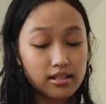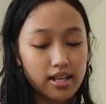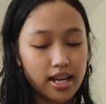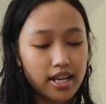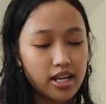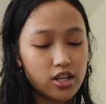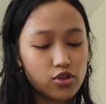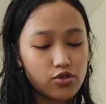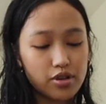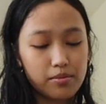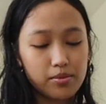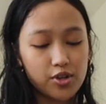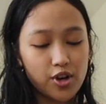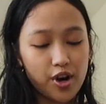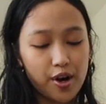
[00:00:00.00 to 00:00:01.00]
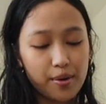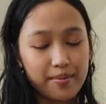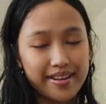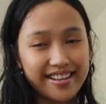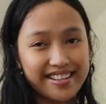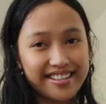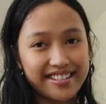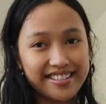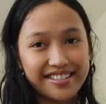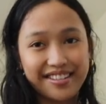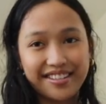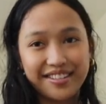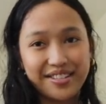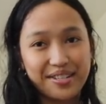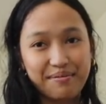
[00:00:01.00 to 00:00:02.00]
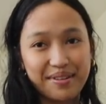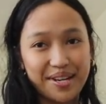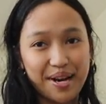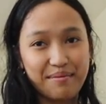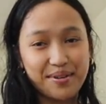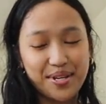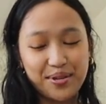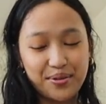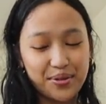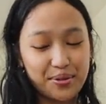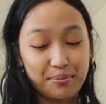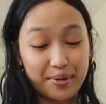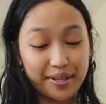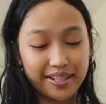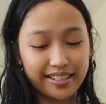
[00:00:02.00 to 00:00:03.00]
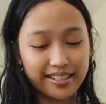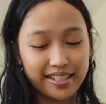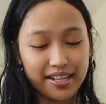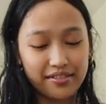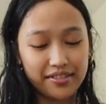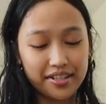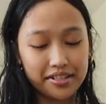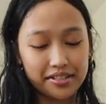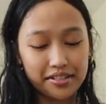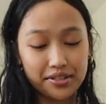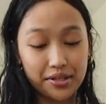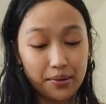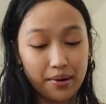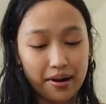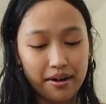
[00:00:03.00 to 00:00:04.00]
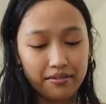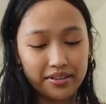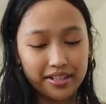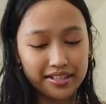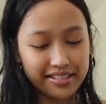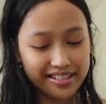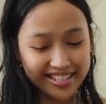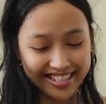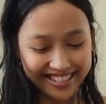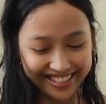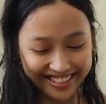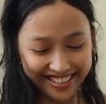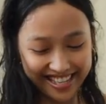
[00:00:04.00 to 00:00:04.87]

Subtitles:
second dream job is to become a YouTuber, if it isn't so obvious.